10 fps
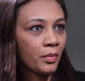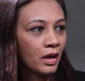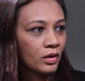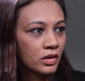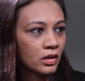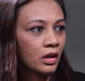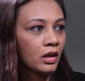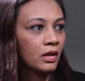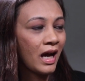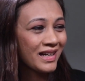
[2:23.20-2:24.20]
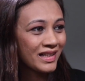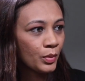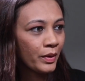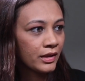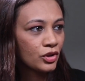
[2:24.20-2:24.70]
about
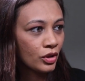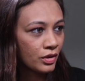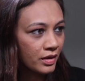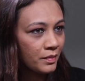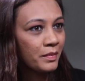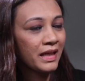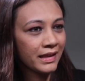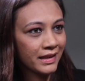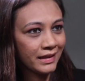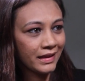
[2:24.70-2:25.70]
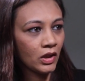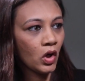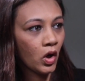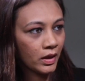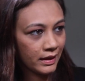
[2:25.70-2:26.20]
underweight children, medically
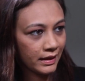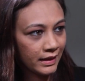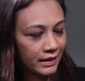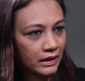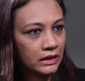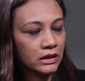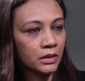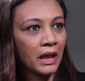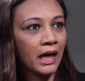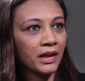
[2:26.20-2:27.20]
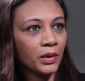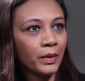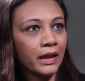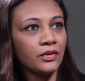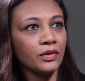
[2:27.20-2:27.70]
or clinically, the term
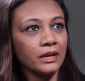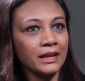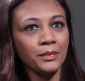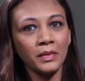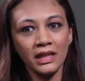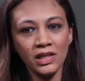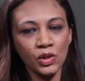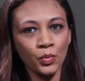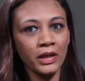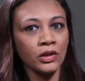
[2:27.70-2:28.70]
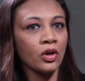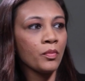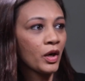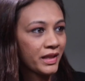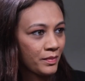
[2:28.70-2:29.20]
underweight really means when your
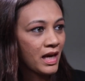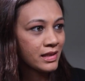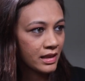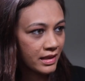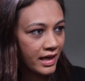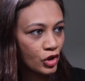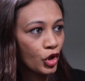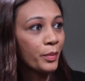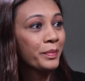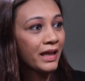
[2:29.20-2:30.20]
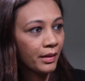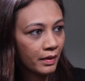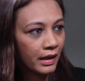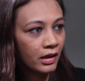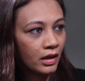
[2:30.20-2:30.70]
body mass index or your
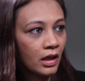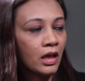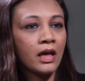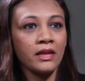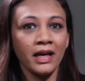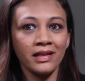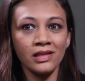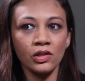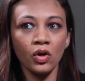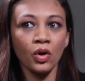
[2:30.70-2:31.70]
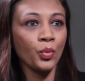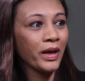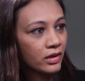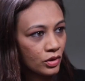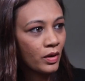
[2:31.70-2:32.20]
BMI, that is your
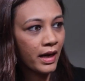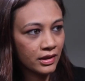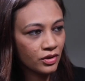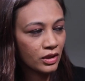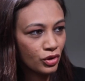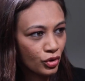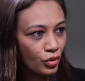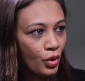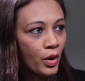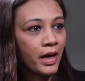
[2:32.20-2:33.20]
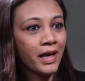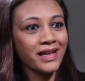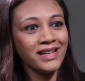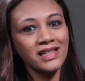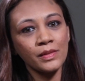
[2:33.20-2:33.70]
weight to height ratio,
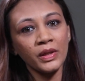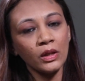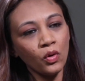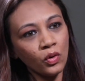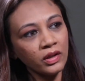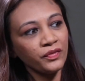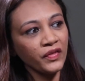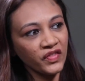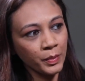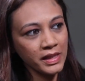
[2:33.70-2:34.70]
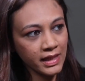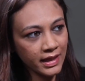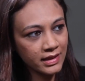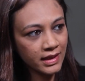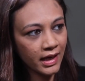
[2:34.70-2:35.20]
is below the 5th
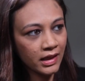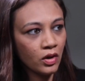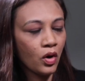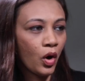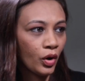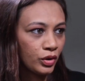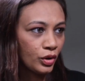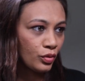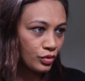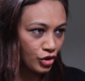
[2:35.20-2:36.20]
percentile on the growth